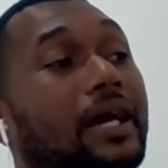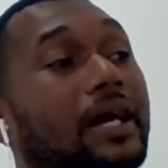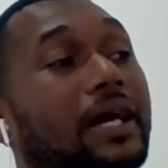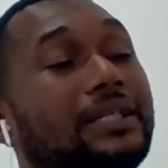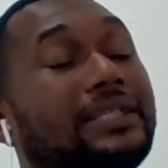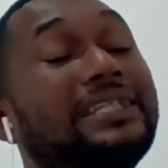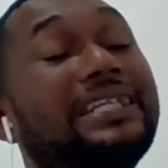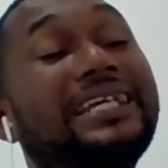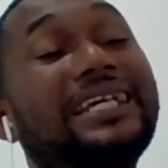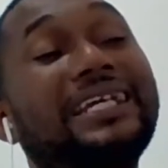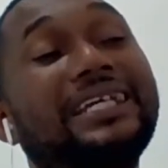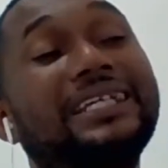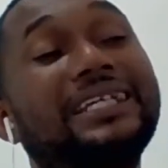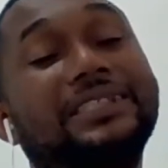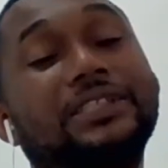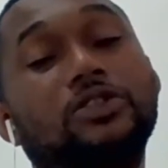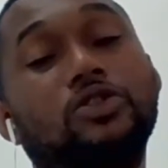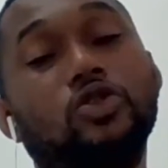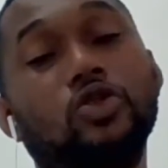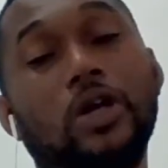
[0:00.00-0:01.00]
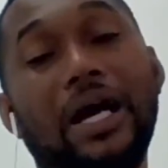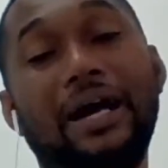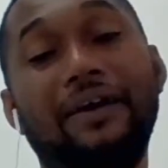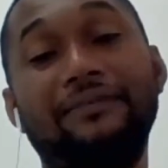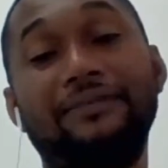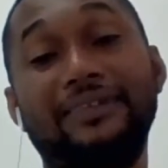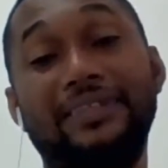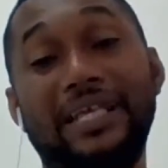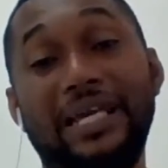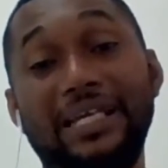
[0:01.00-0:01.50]
need to
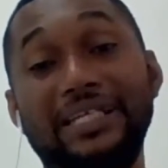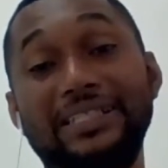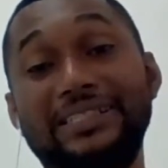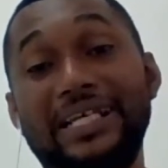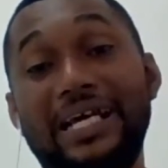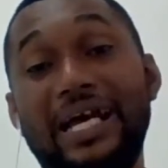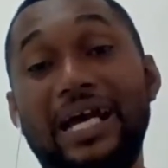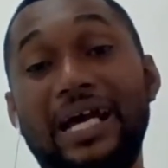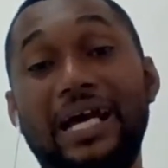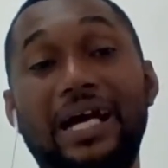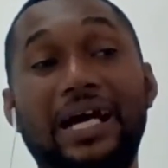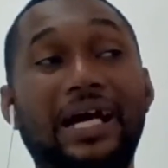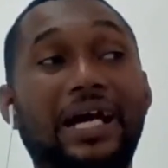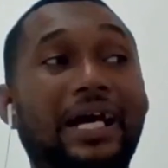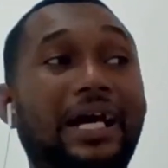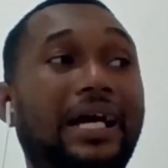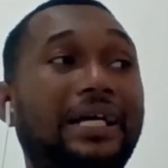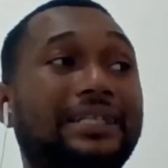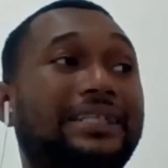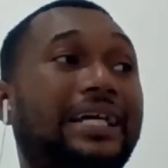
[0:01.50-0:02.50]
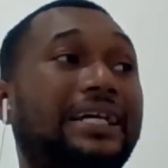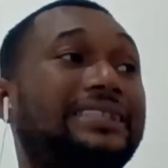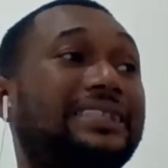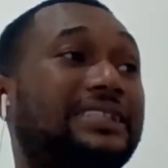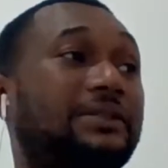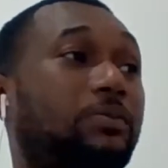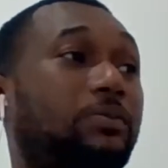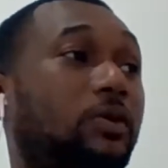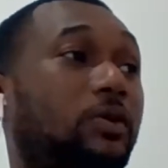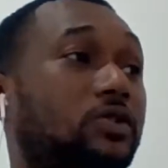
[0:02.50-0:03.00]
have data at their
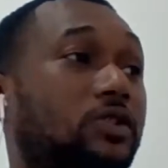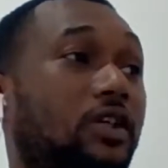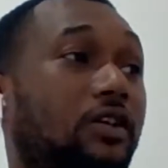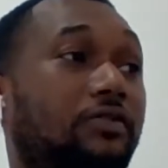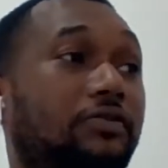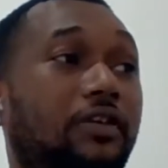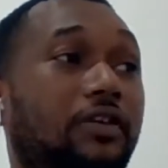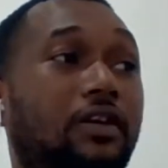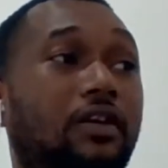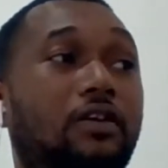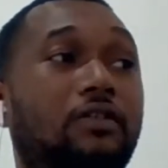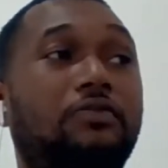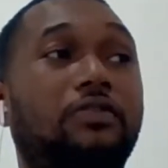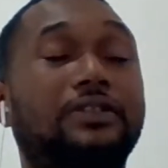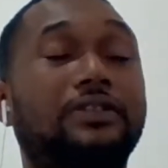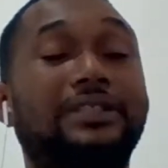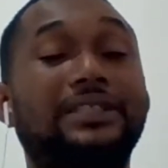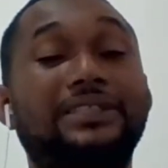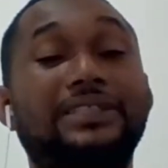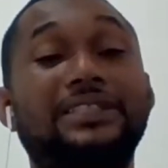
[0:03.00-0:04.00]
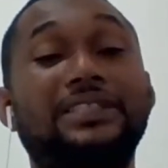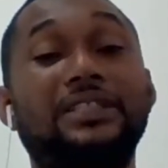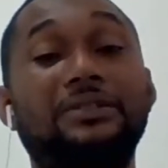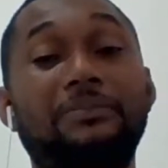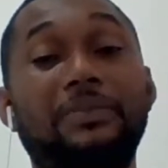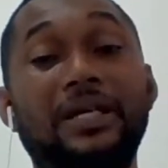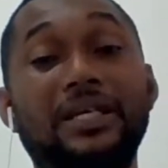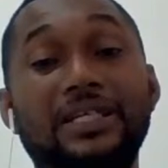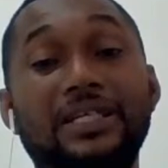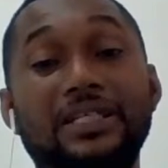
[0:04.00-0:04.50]
disposal for decision
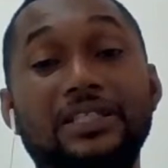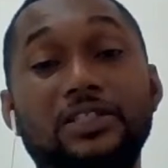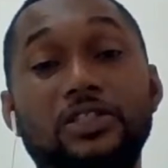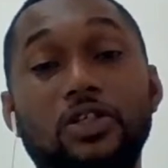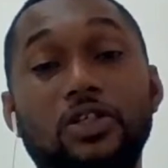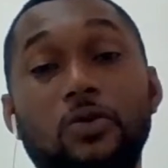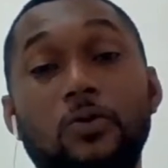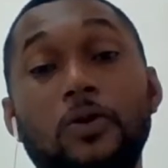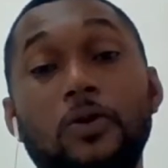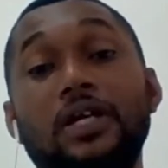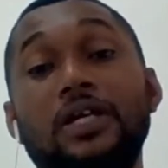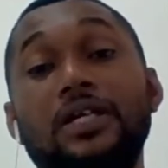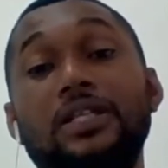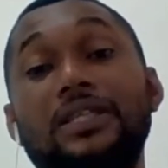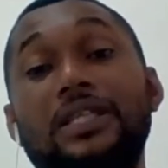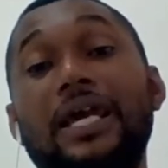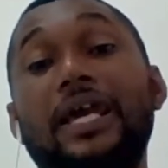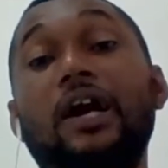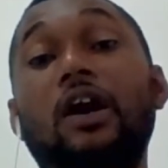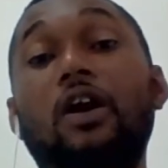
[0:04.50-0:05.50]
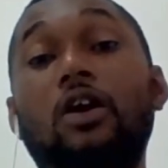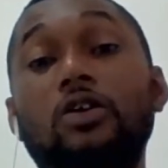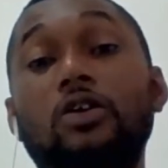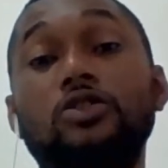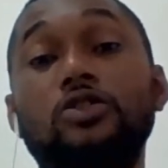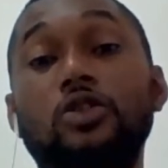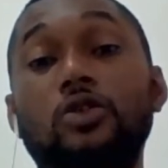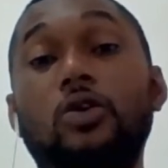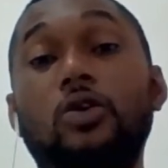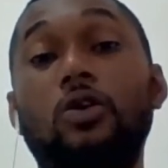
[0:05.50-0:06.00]
making. So they
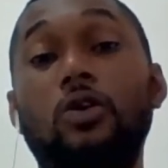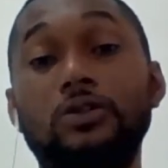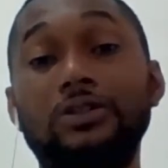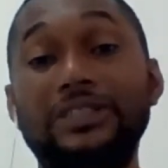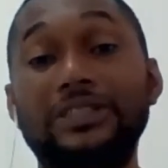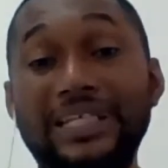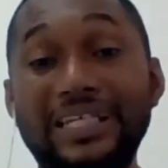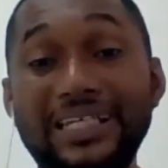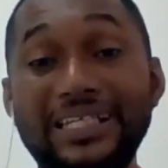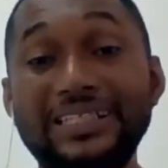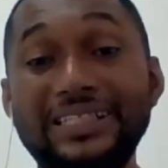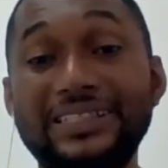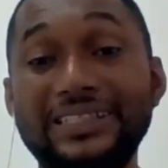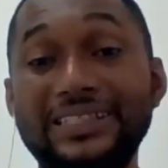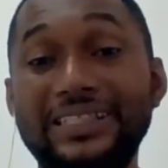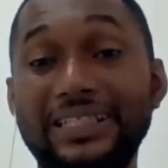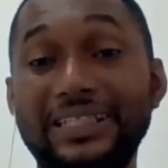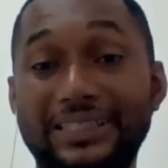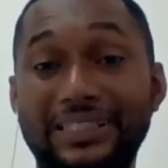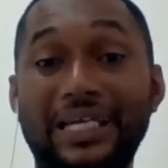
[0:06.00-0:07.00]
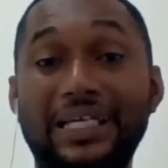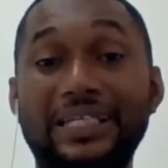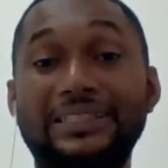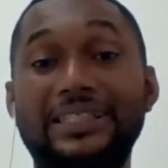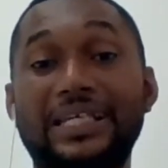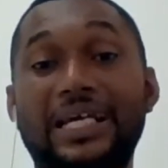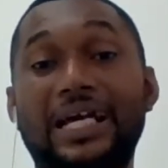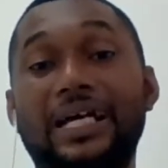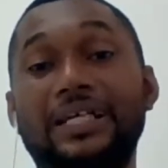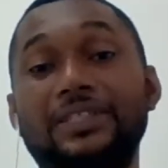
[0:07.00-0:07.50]
also need the
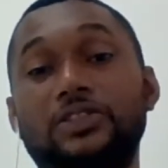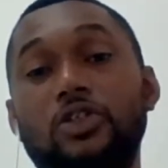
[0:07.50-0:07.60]
data.